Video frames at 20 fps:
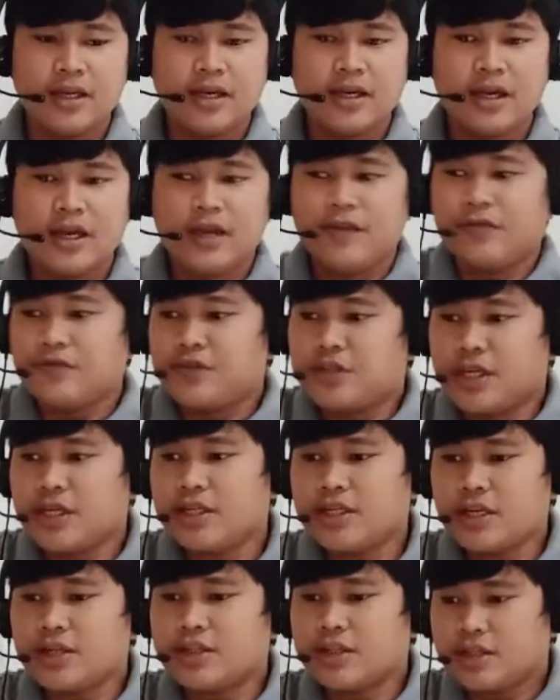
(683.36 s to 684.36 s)
If
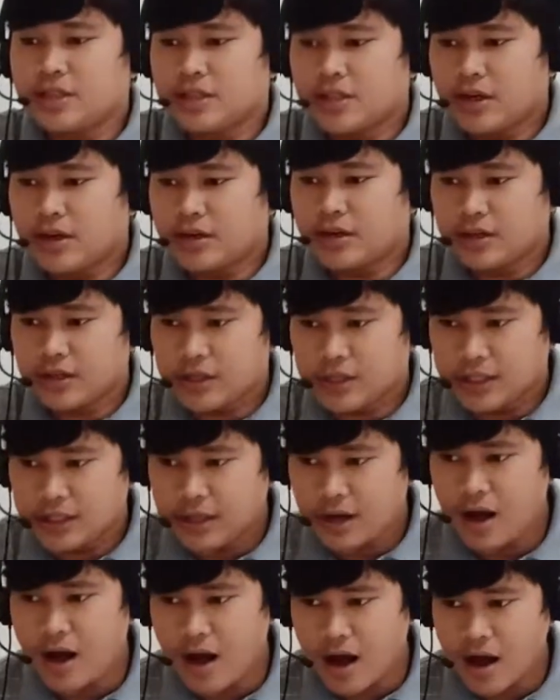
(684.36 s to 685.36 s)
Jesus is not a
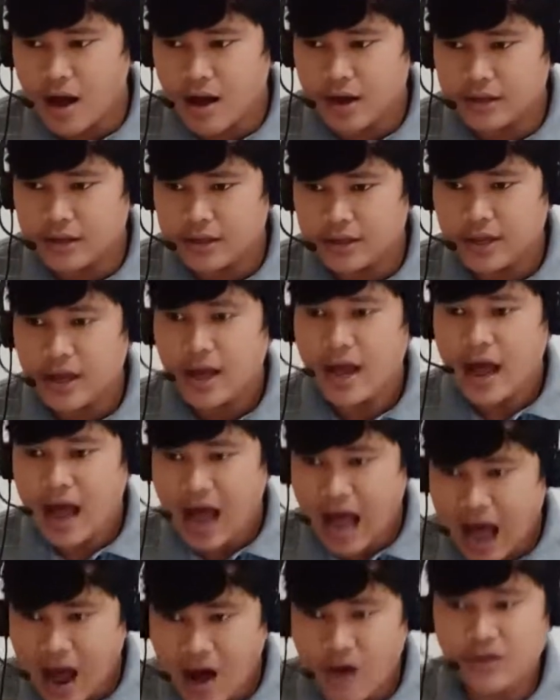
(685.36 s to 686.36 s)
God,
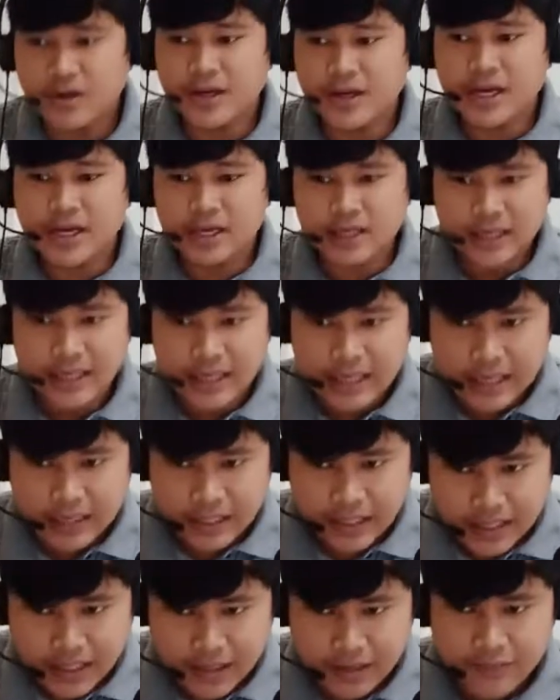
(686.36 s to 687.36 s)
how can
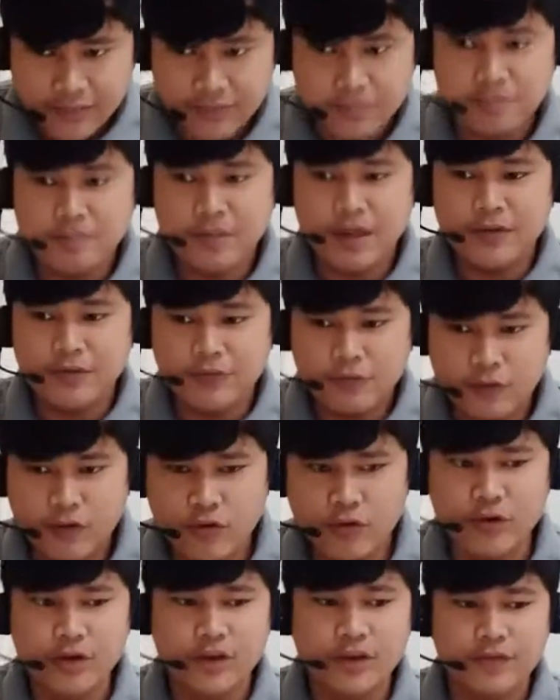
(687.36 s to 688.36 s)
He live
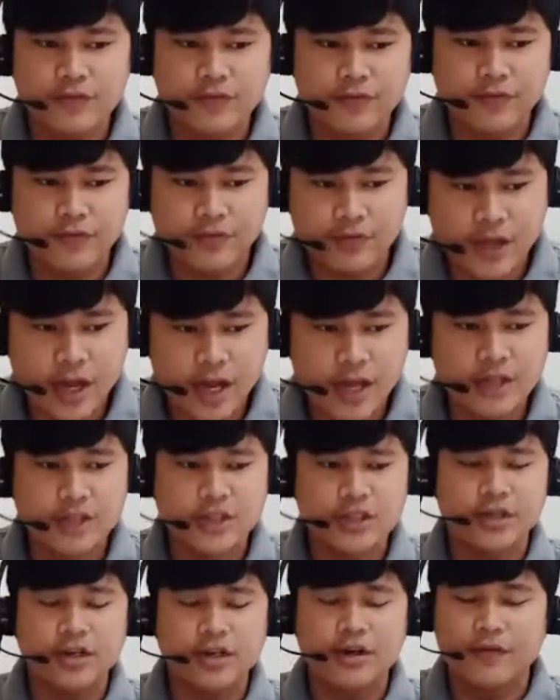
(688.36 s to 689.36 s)
before the
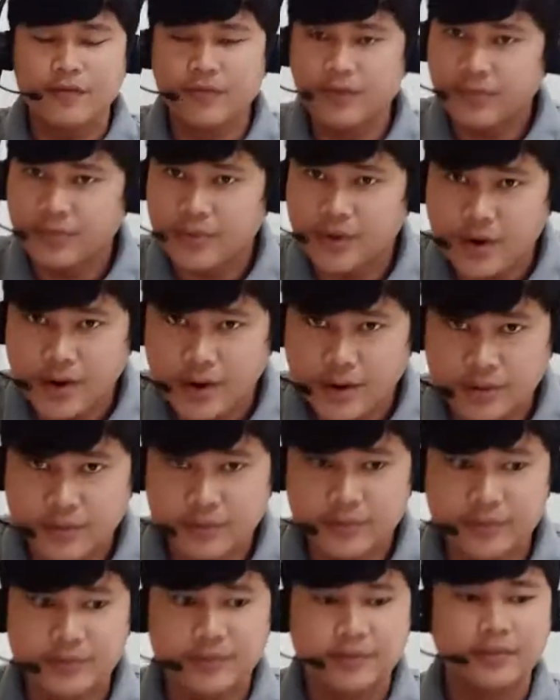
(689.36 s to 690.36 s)
foundation of the
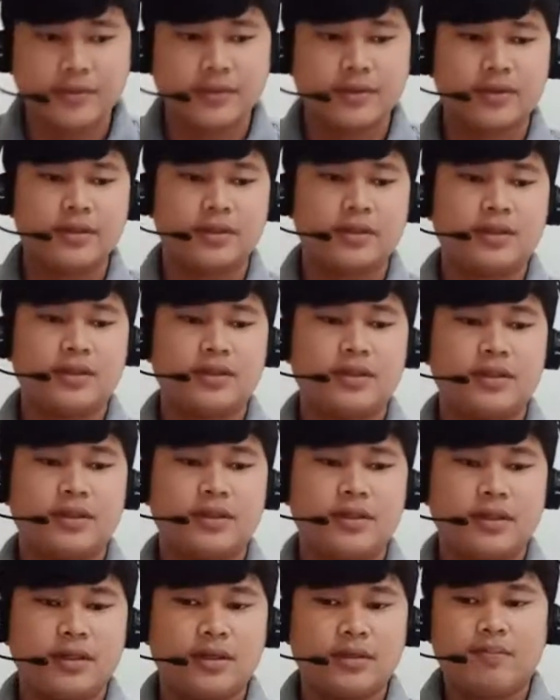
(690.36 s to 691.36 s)
world?
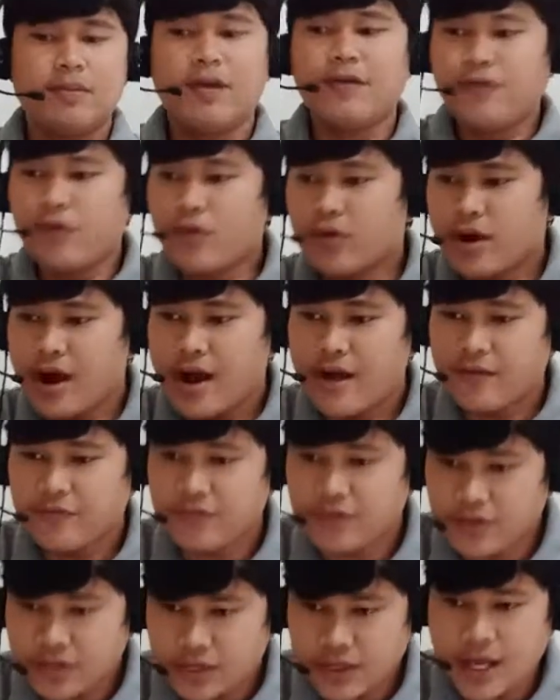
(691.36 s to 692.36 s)
Before
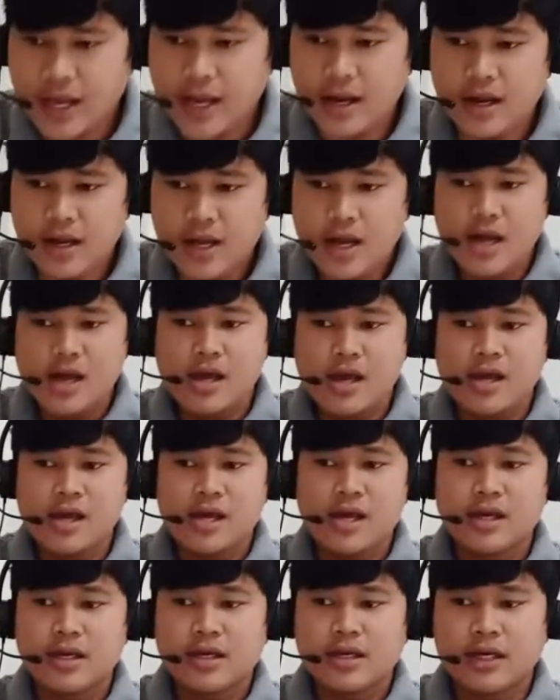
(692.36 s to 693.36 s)
everything
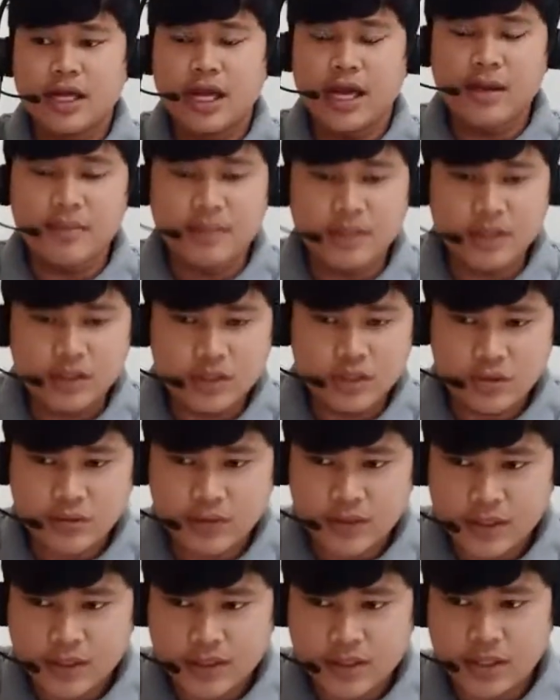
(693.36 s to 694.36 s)
came into
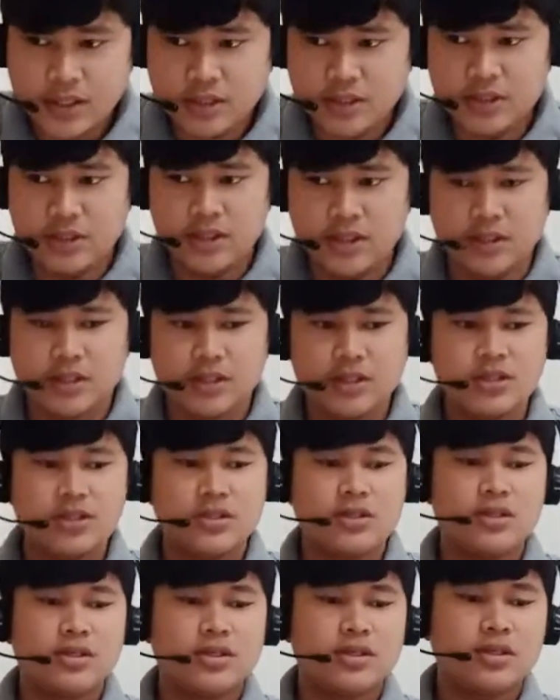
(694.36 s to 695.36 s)

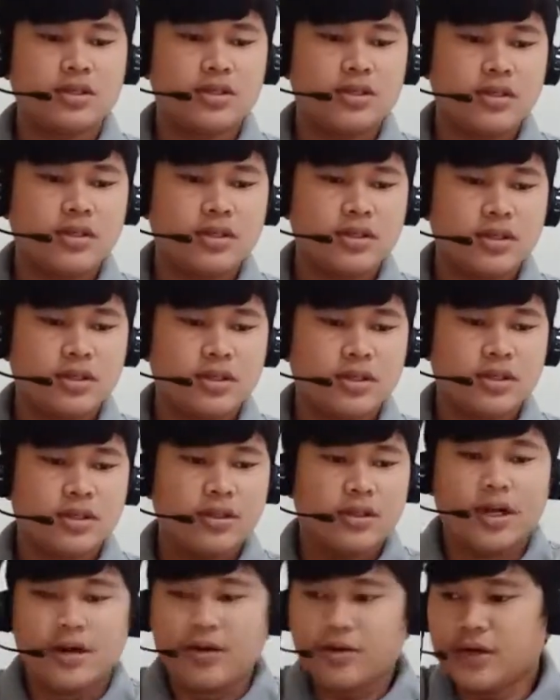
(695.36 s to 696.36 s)
existence,
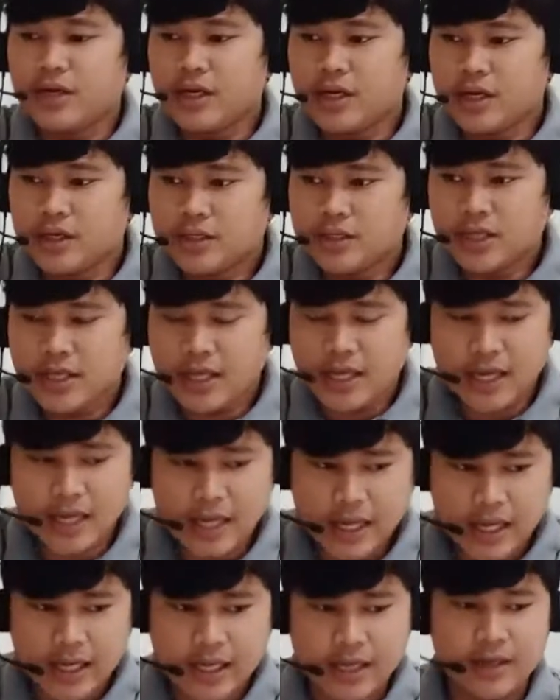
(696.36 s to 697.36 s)
there is
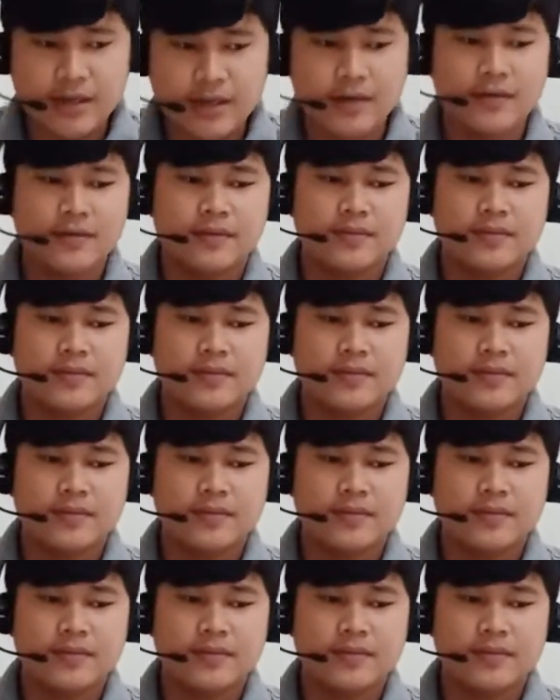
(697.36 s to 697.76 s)
He.